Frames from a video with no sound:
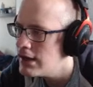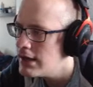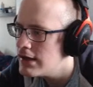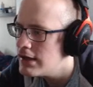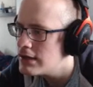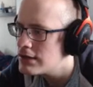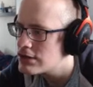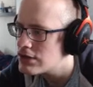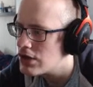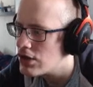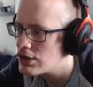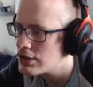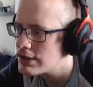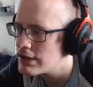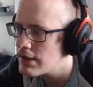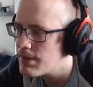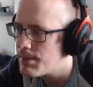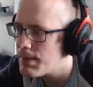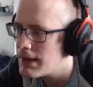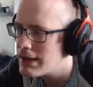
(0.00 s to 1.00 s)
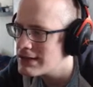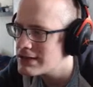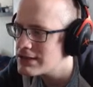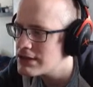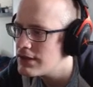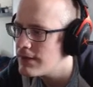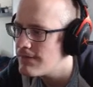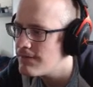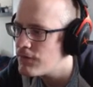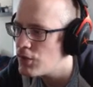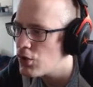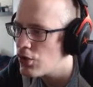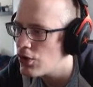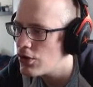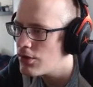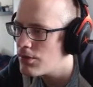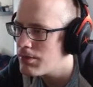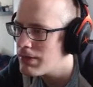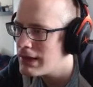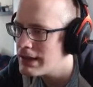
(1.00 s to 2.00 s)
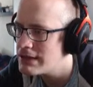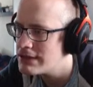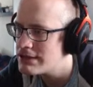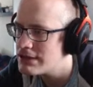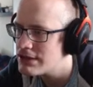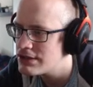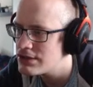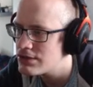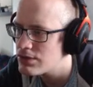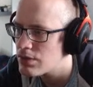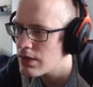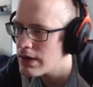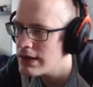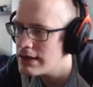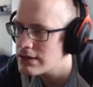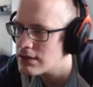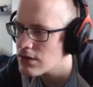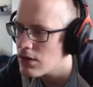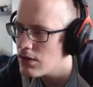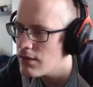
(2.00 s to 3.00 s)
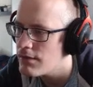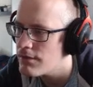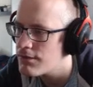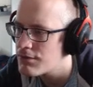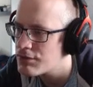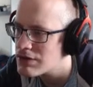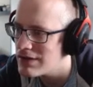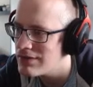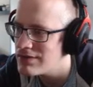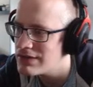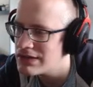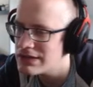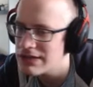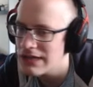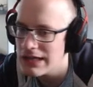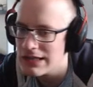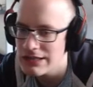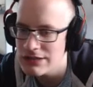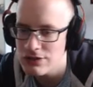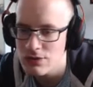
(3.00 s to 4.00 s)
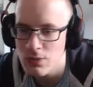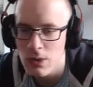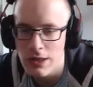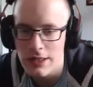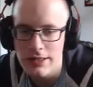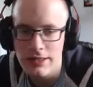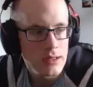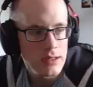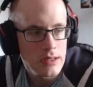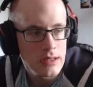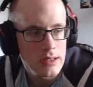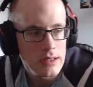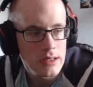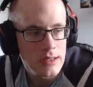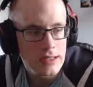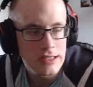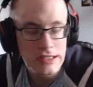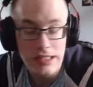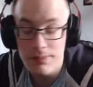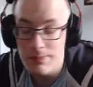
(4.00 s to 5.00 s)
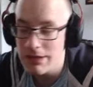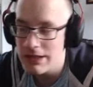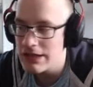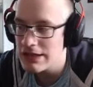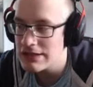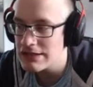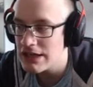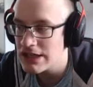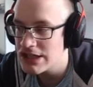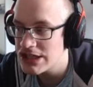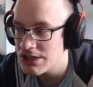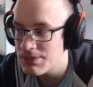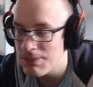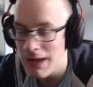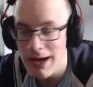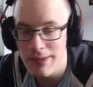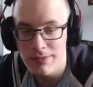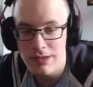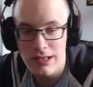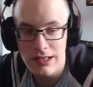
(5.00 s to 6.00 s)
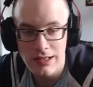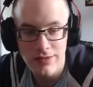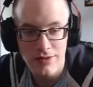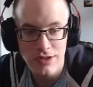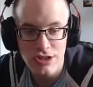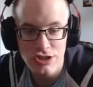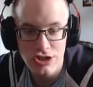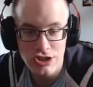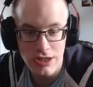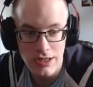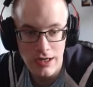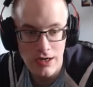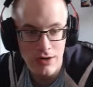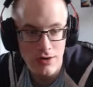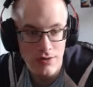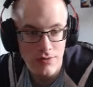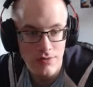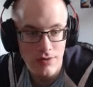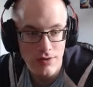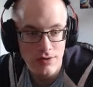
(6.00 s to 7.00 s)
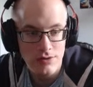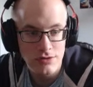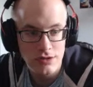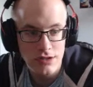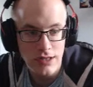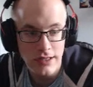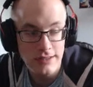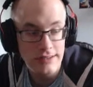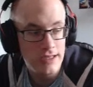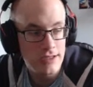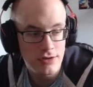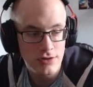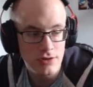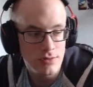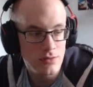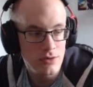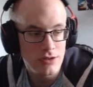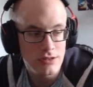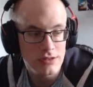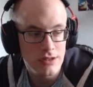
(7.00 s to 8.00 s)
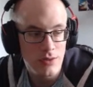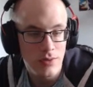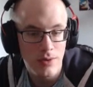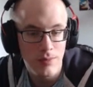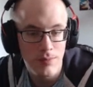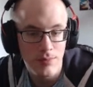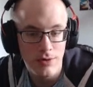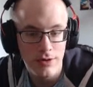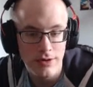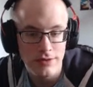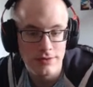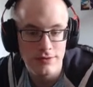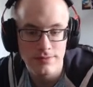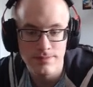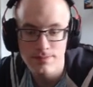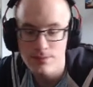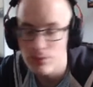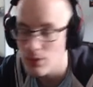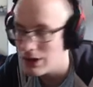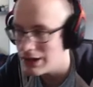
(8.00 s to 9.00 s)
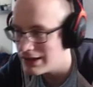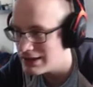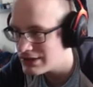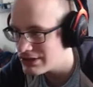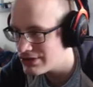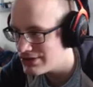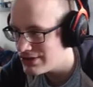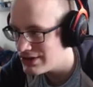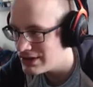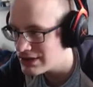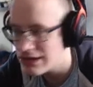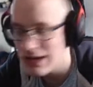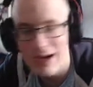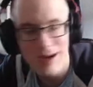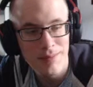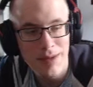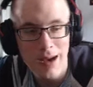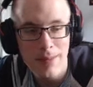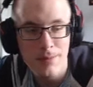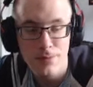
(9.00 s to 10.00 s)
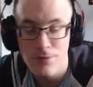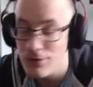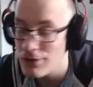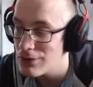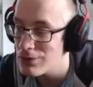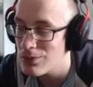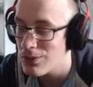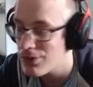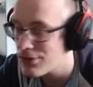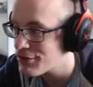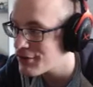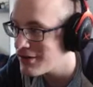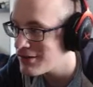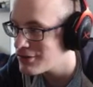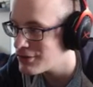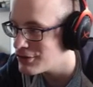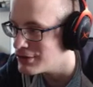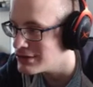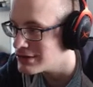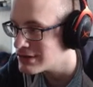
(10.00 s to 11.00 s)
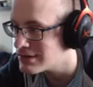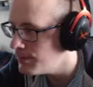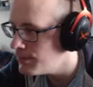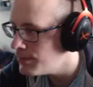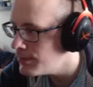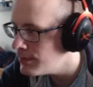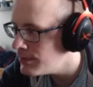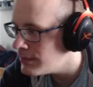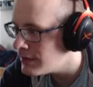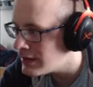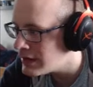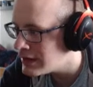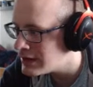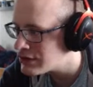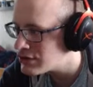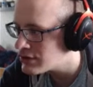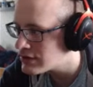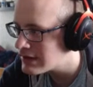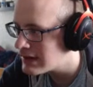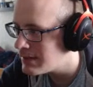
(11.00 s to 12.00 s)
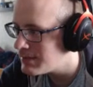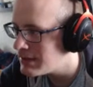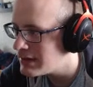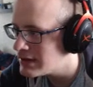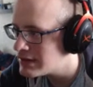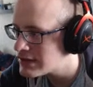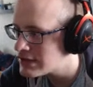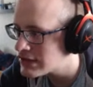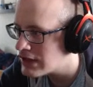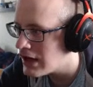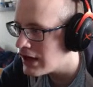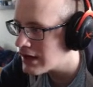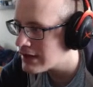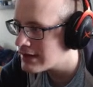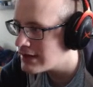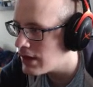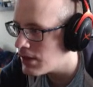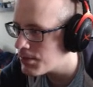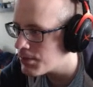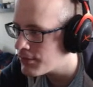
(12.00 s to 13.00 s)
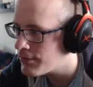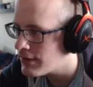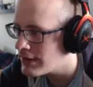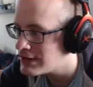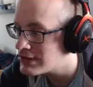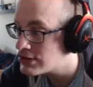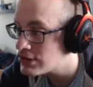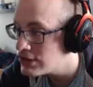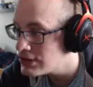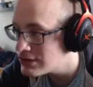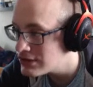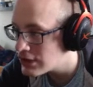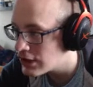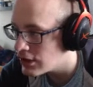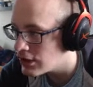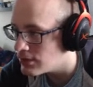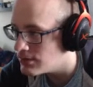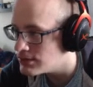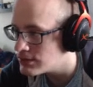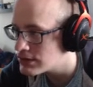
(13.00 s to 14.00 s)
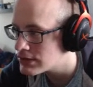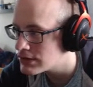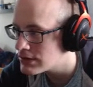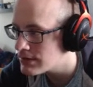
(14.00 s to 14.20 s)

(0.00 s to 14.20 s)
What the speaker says: Starting capacity of 4, replenishes rate of 70 seconds. What? Is it because I spammed the living shit out of those sentry wards at one point? Where literally the entire map's filled with sentries. The initial 10-minute stock now provides 2 tomes.